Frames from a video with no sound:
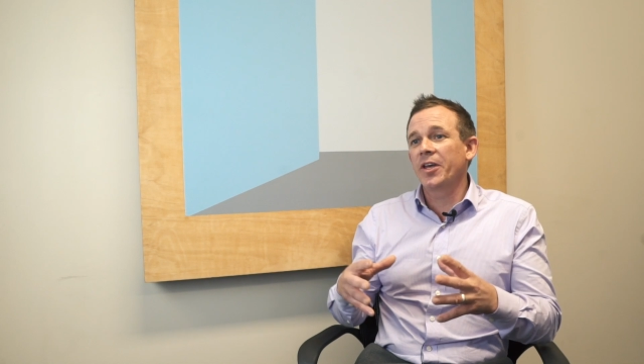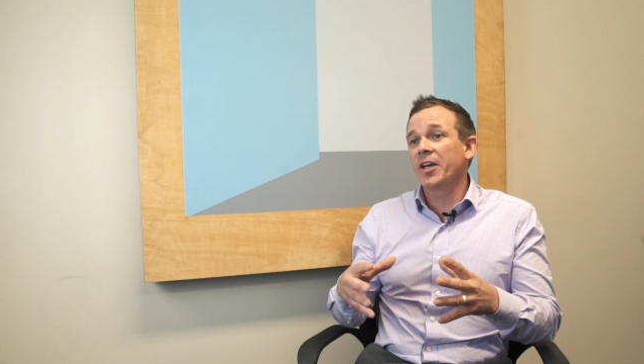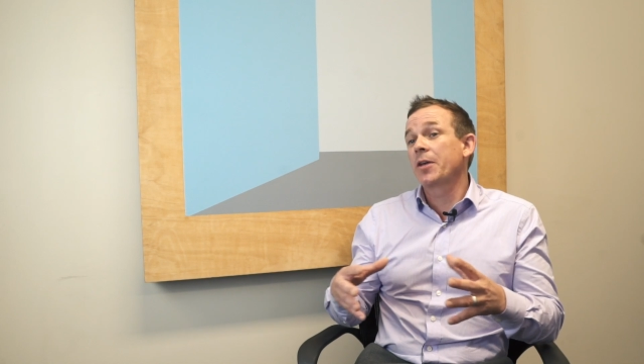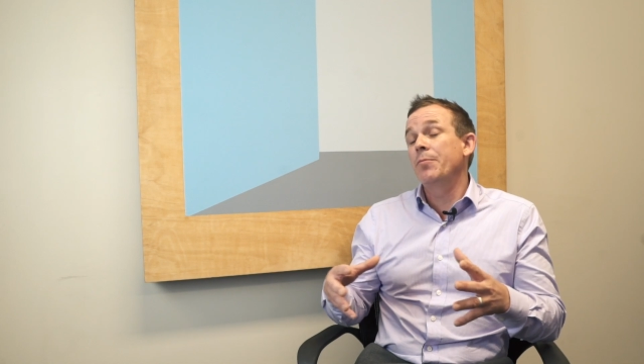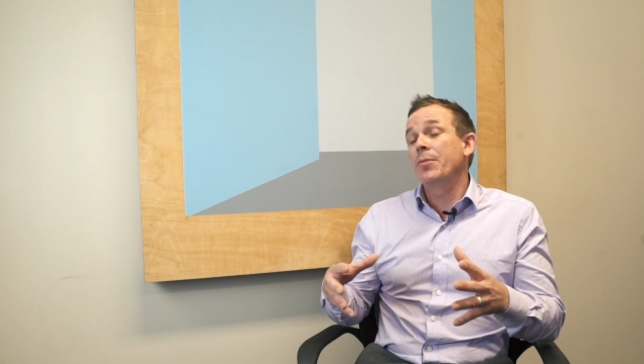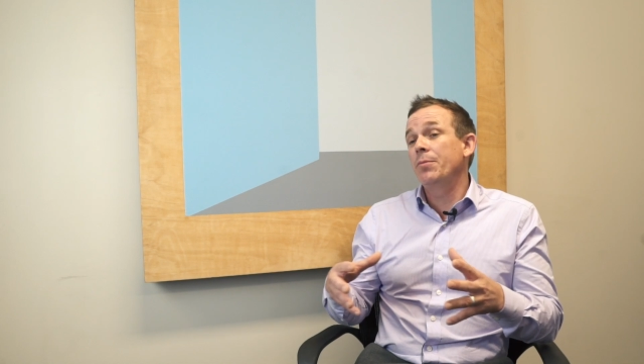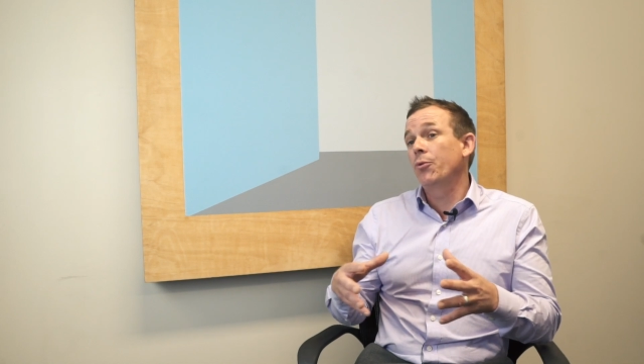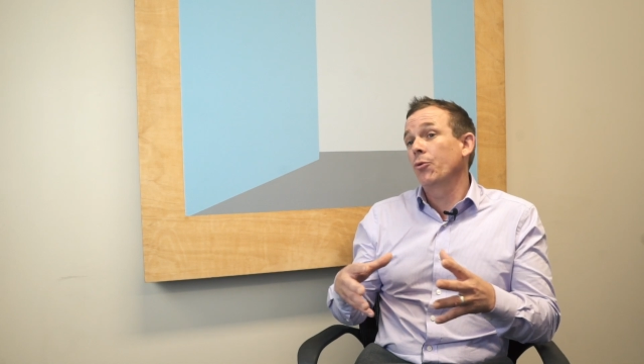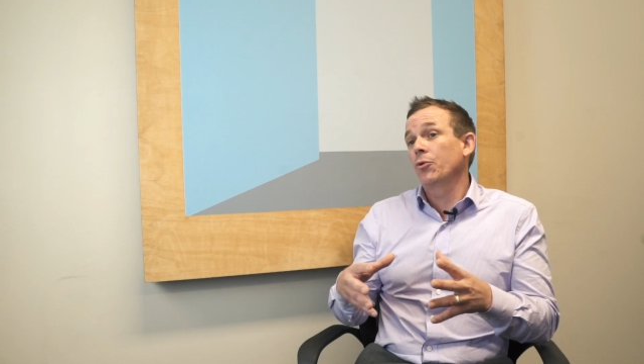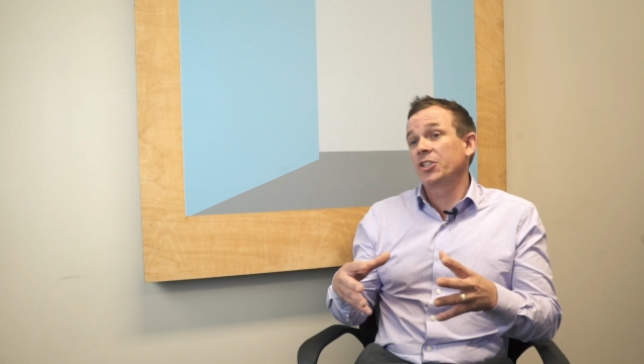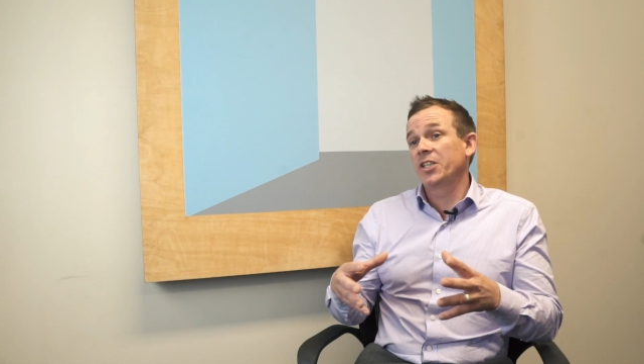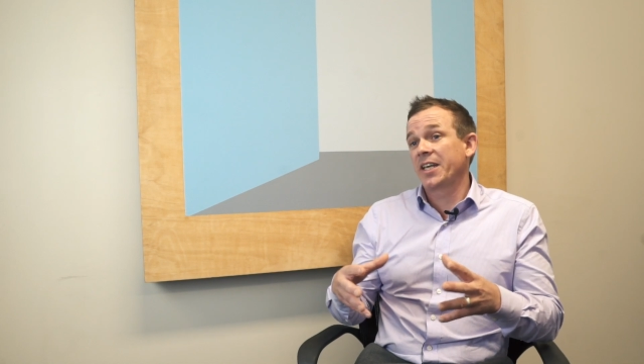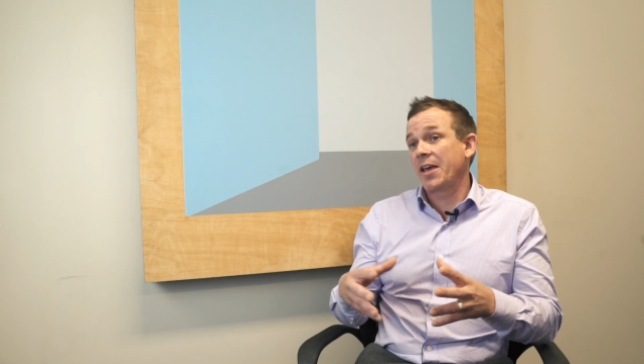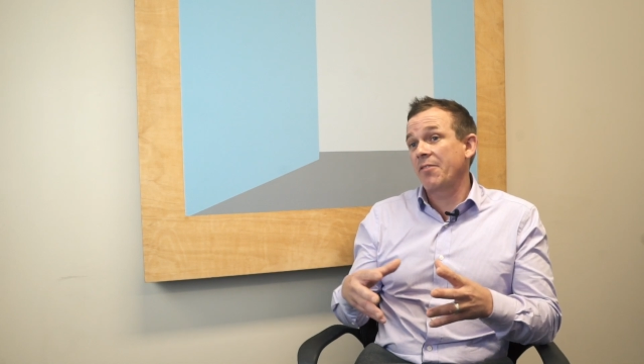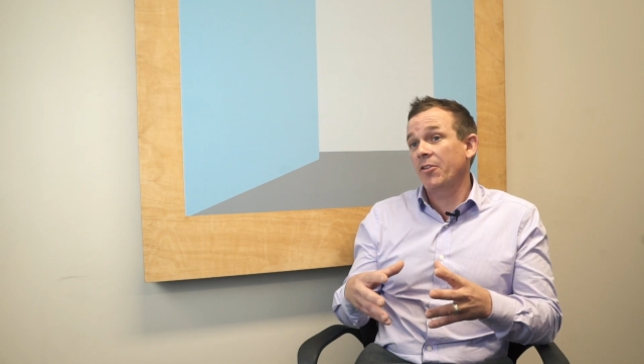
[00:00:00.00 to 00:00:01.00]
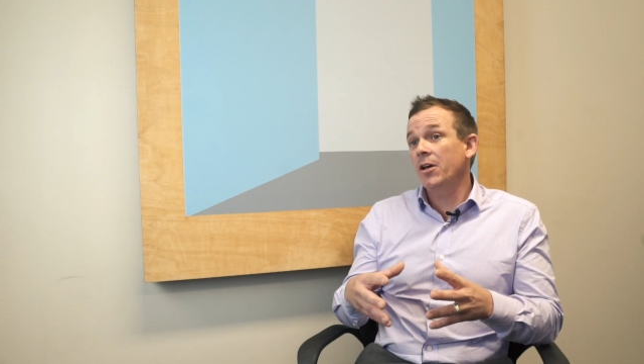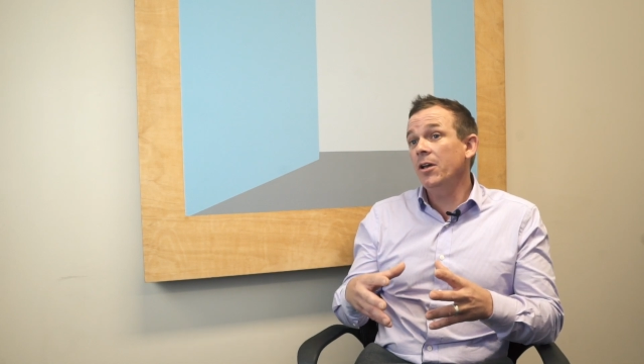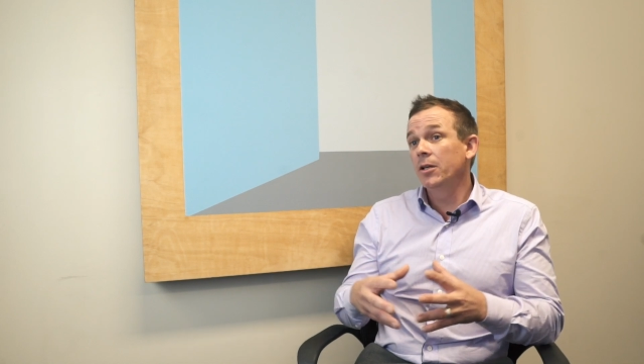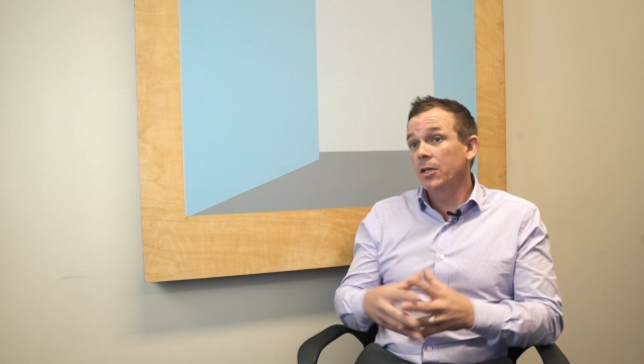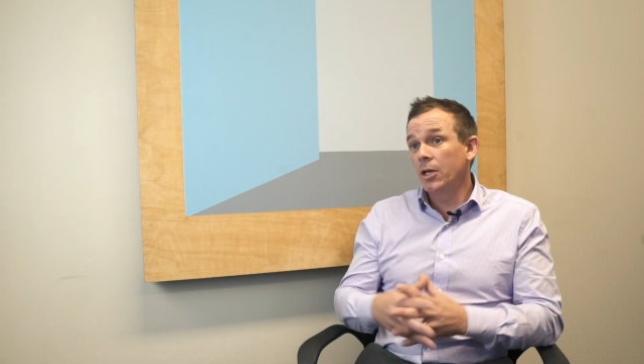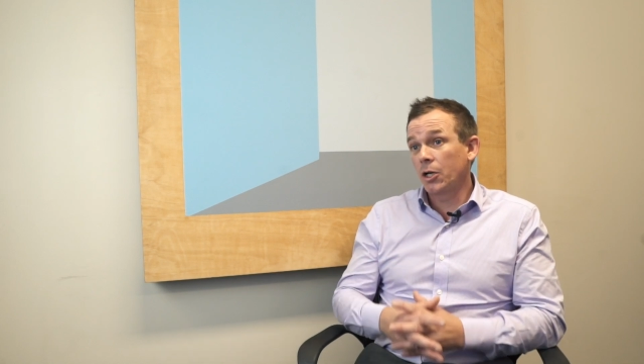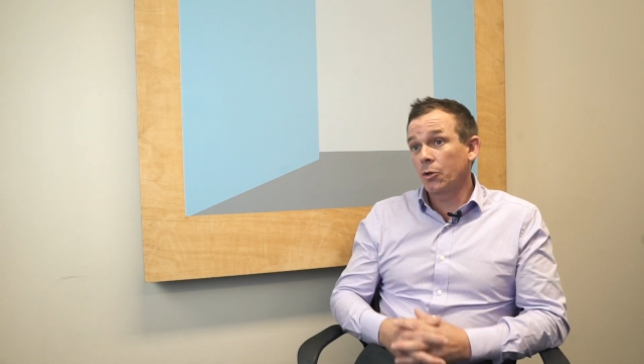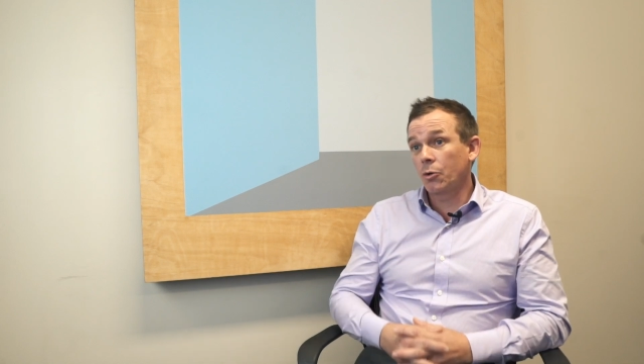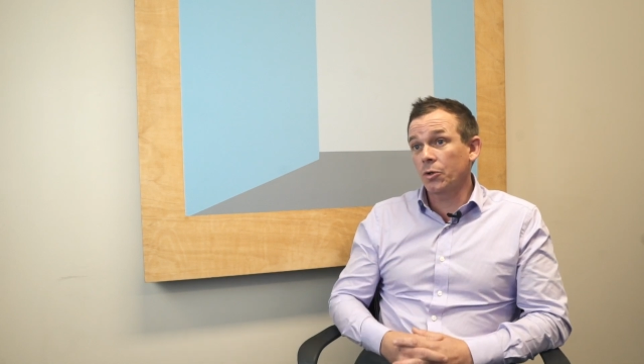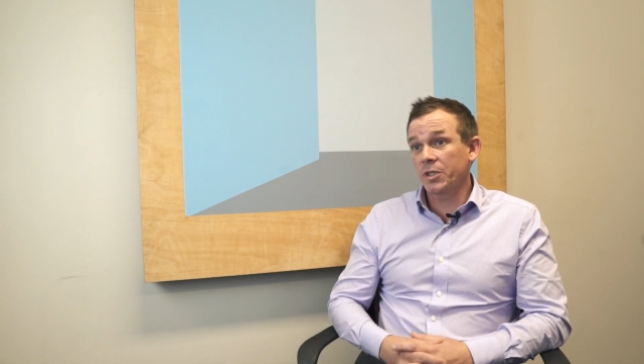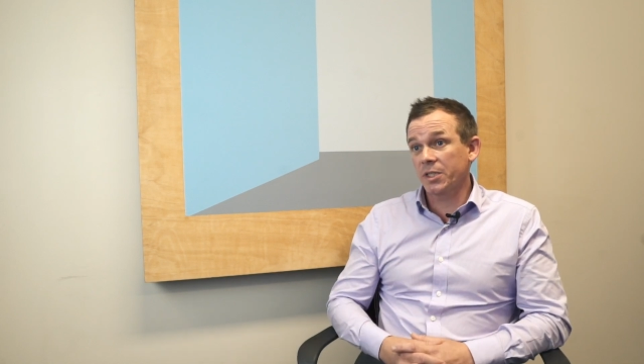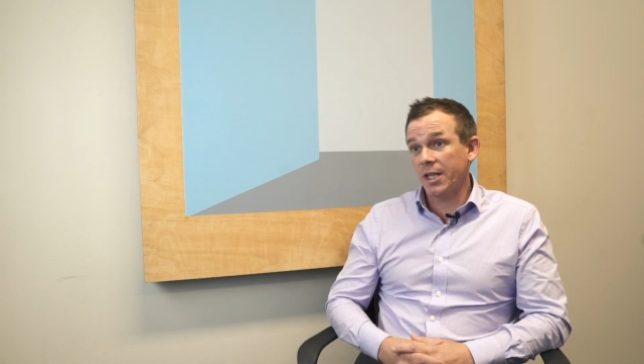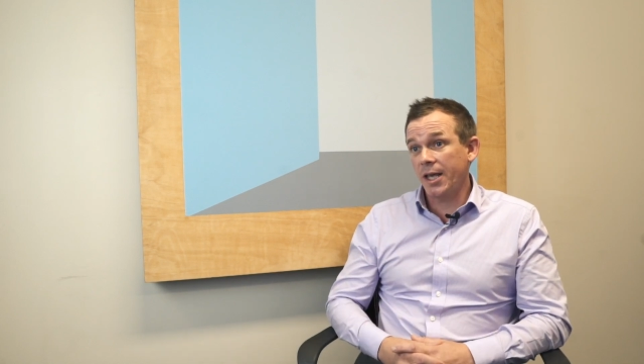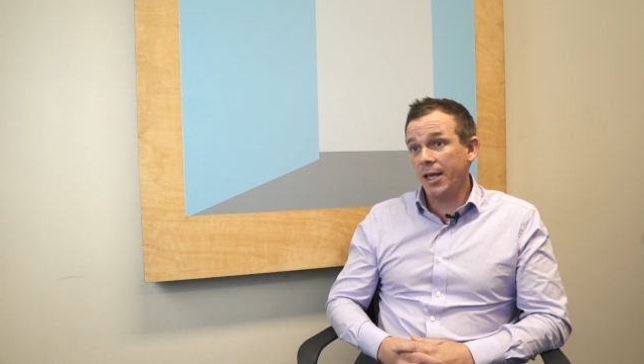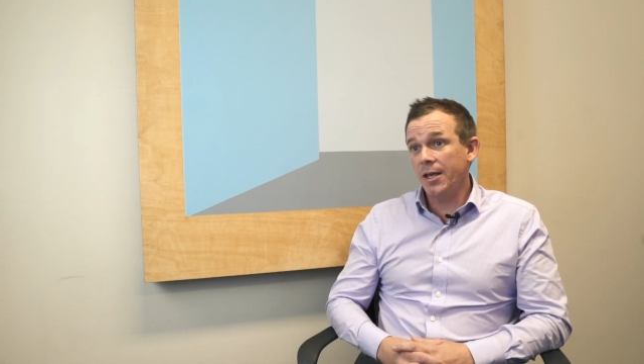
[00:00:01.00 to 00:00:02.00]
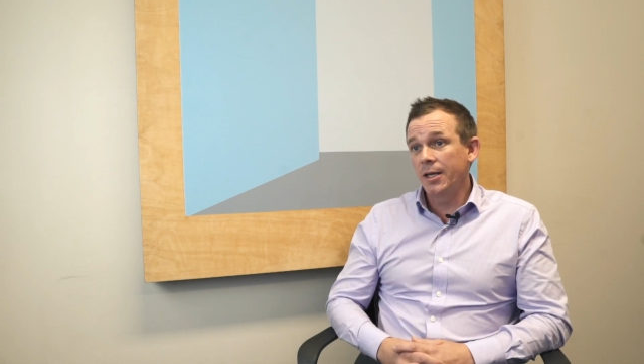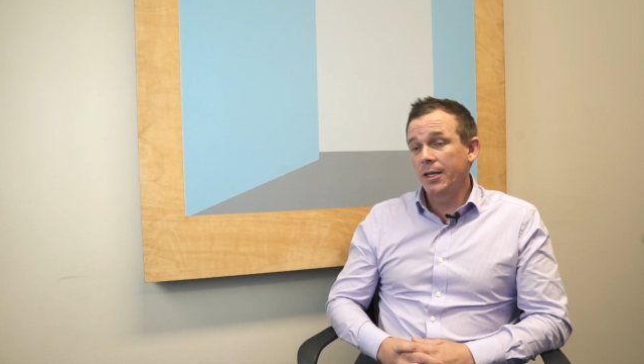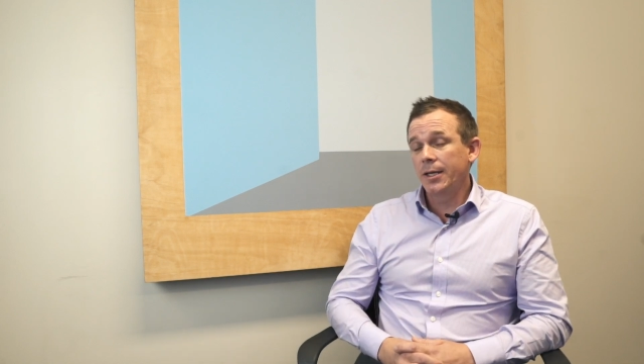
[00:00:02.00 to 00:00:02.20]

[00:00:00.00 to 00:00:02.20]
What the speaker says: that can be brought together across there.